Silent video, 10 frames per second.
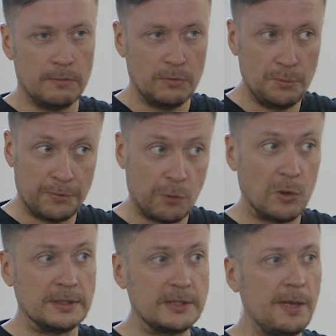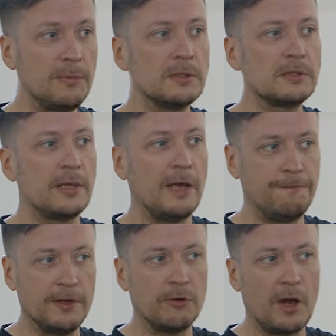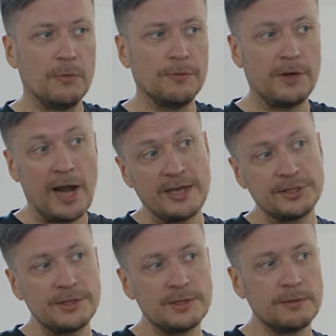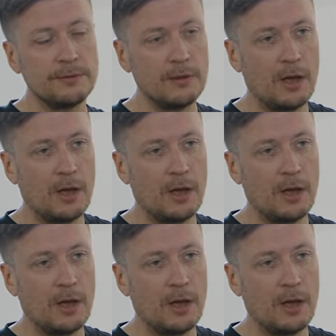loop through all the tables and figure out their hashes,